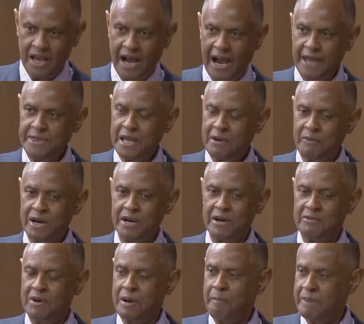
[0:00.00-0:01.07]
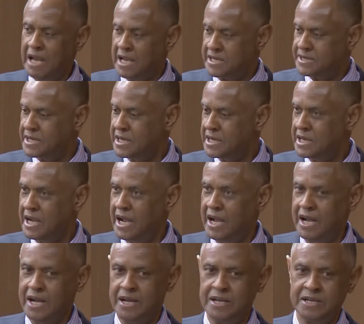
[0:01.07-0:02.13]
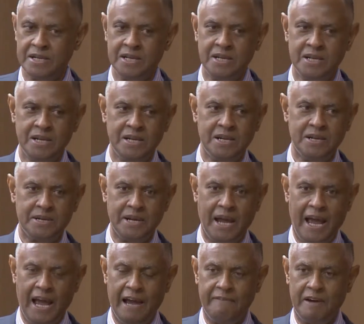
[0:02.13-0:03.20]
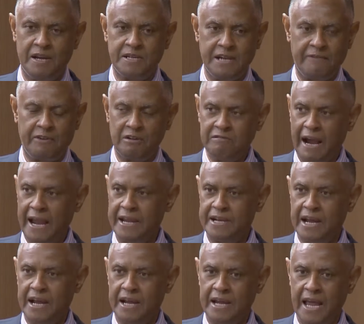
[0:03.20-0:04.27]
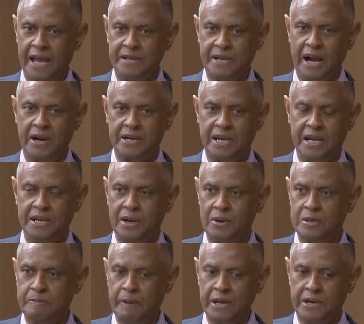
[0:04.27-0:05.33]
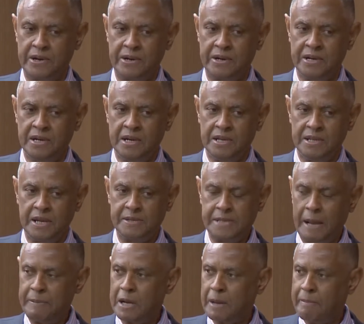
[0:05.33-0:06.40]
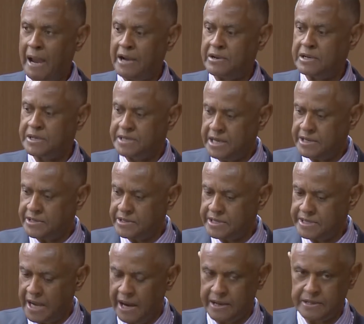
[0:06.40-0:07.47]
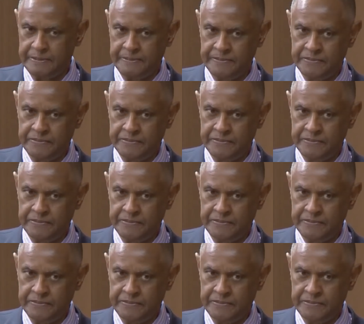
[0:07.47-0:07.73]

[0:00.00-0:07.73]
I think we're blessed to have Jeffrey Wright as our keynote speaker. The subject matter is dear to his heart.